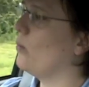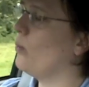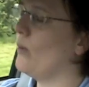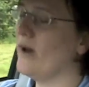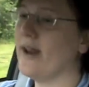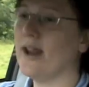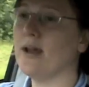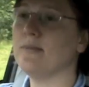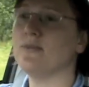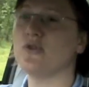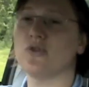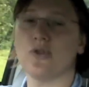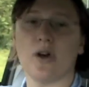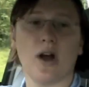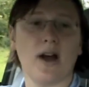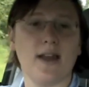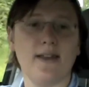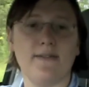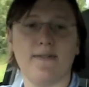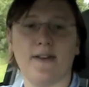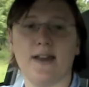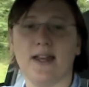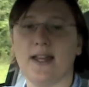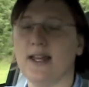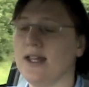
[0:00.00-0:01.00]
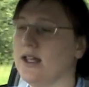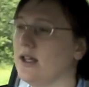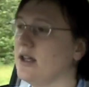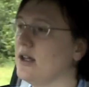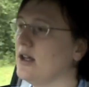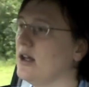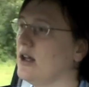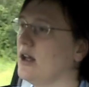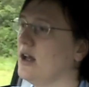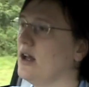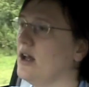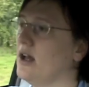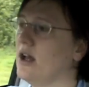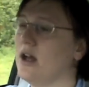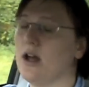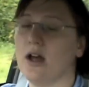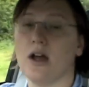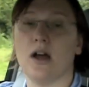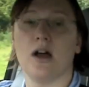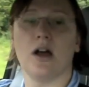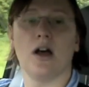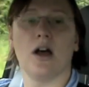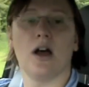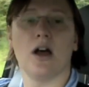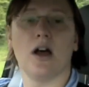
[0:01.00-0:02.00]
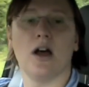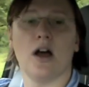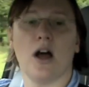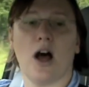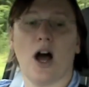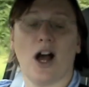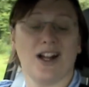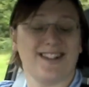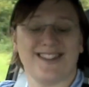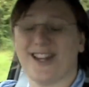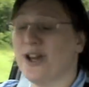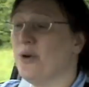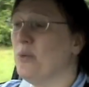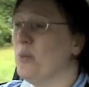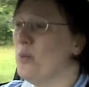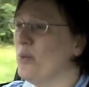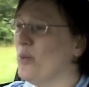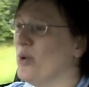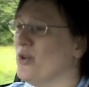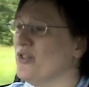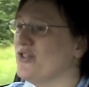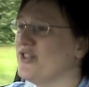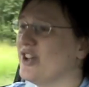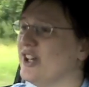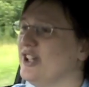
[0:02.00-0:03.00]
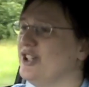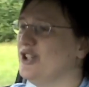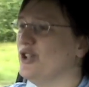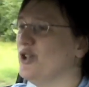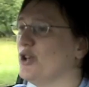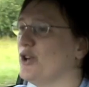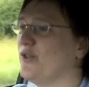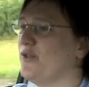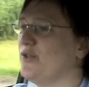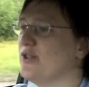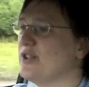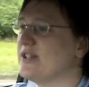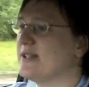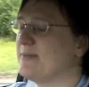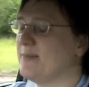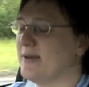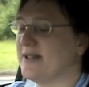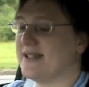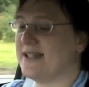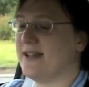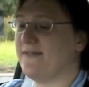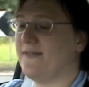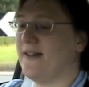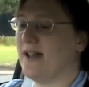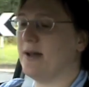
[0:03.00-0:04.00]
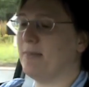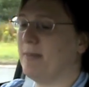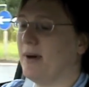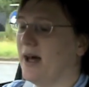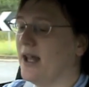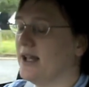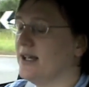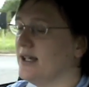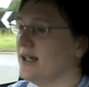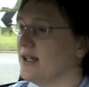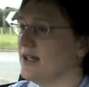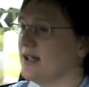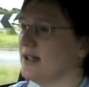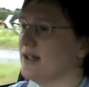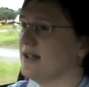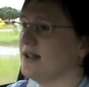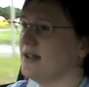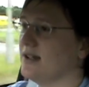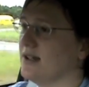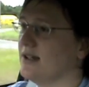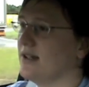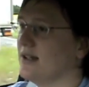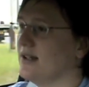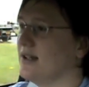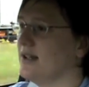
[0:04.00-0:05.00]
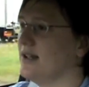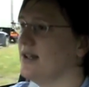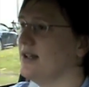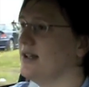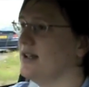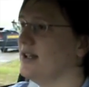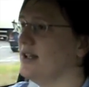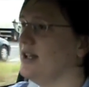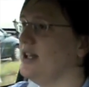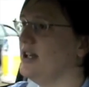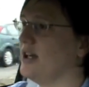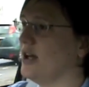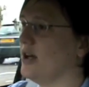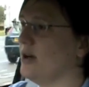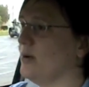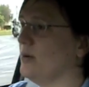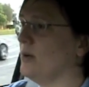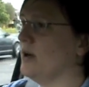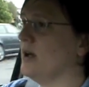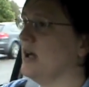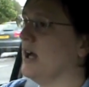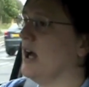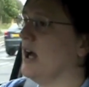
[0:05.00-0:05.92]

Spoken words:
When I'm driving, I don't want to look for a specific button. You know,